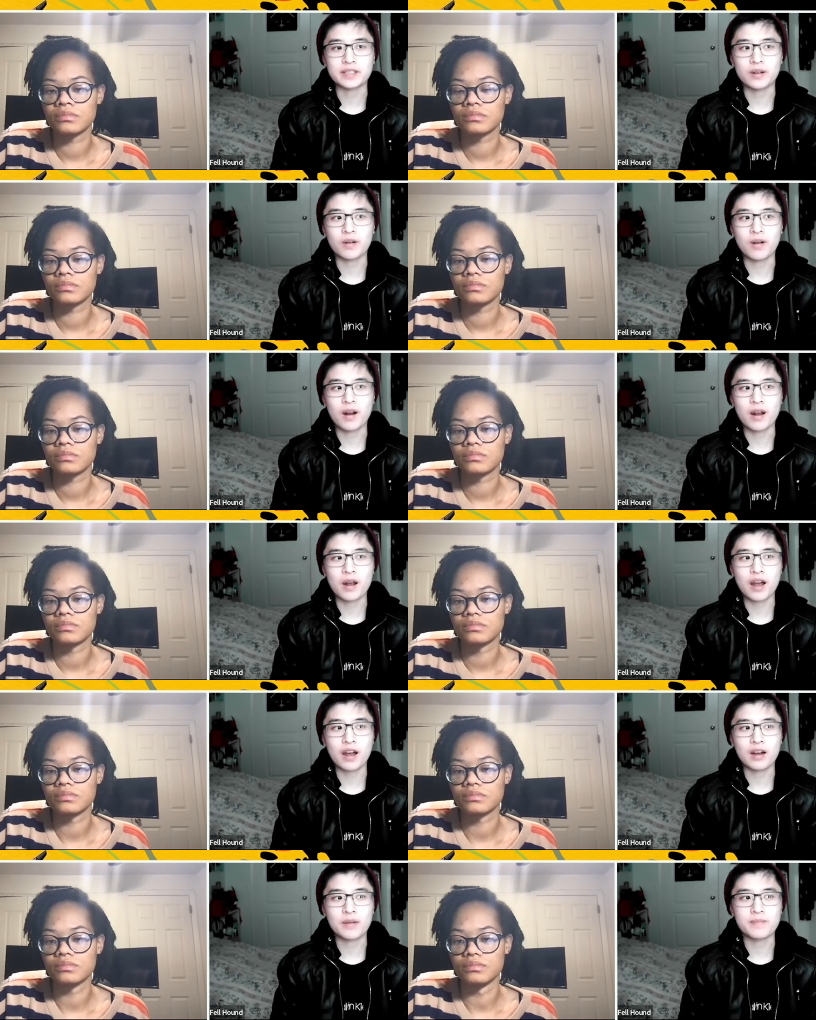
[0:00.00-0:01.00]
Speaker 1: So,
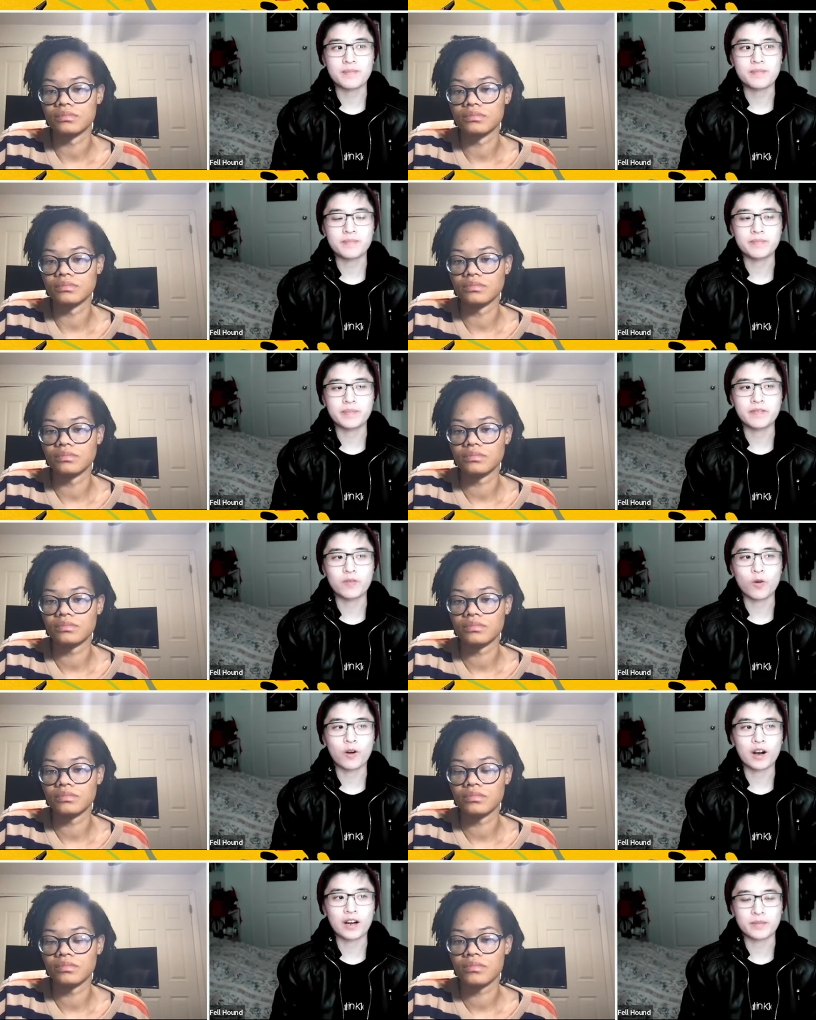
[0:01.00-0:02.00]
uh,
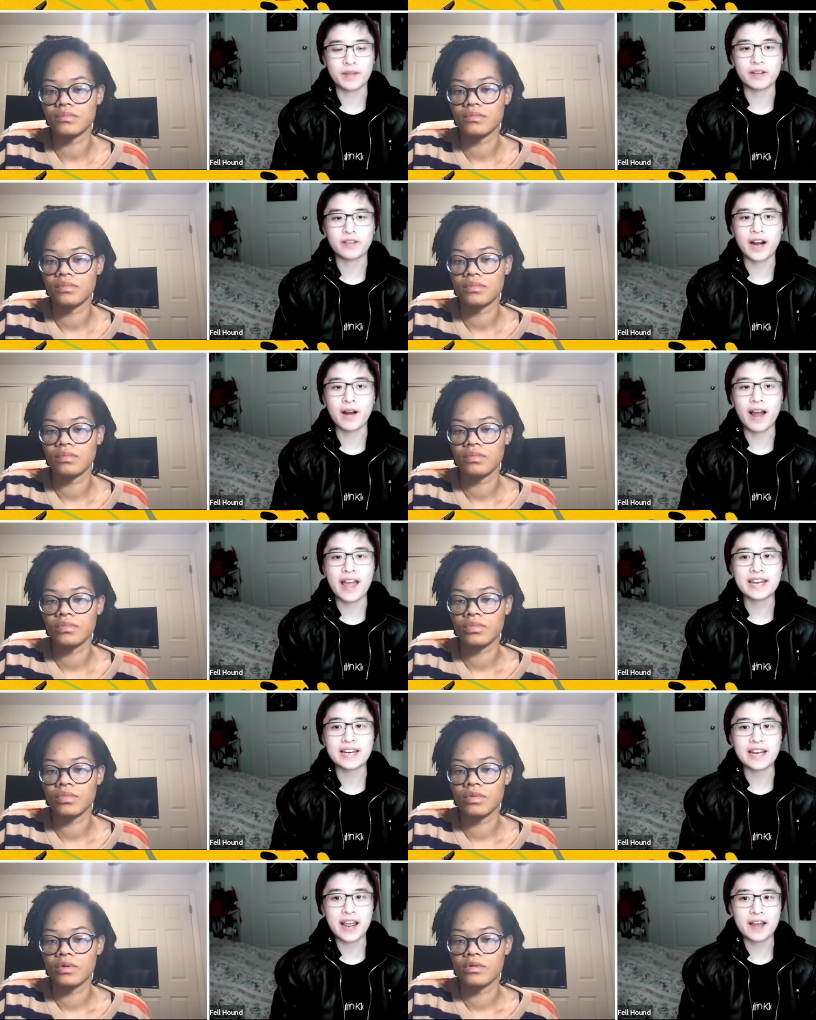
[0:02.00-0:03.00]
before Commander Rao, I
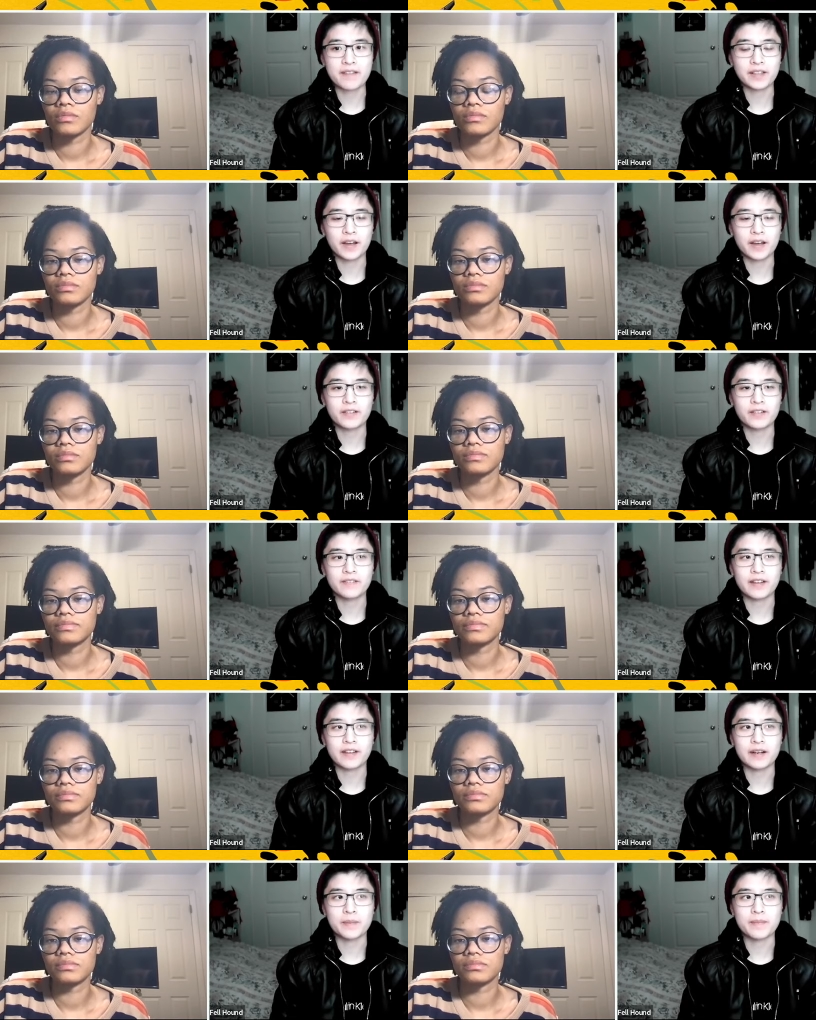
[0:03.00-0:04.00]
didn't have a lot of,
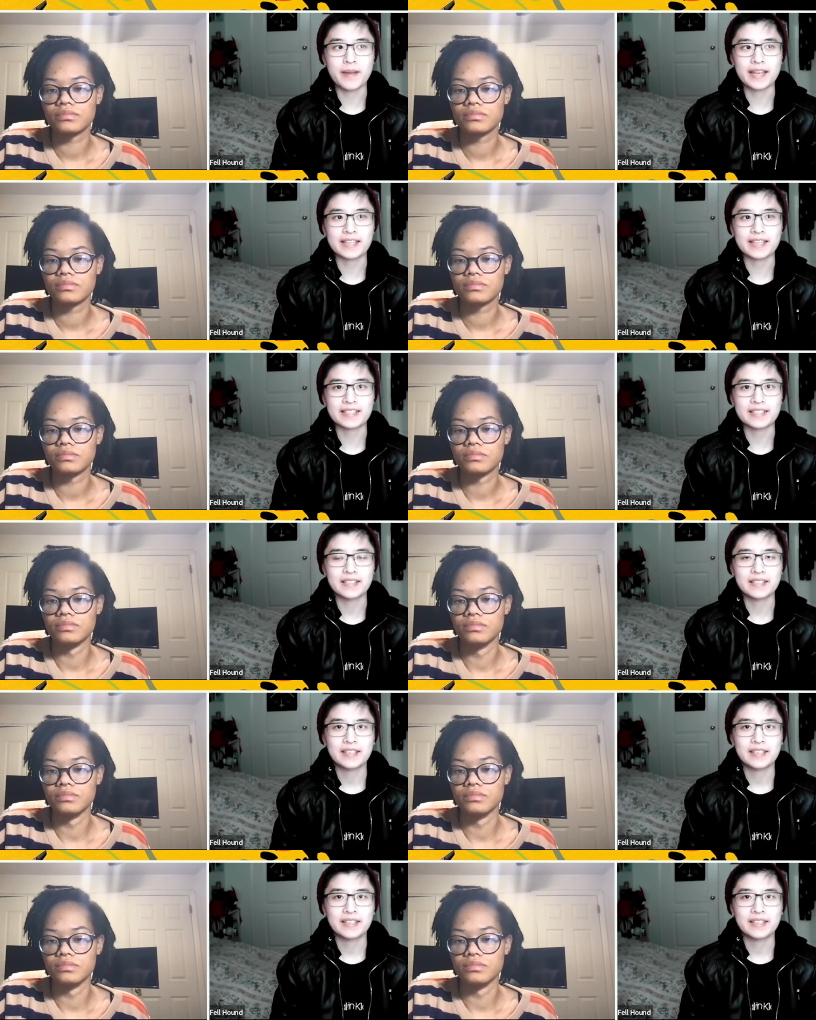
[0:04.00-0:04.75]
um, I guess,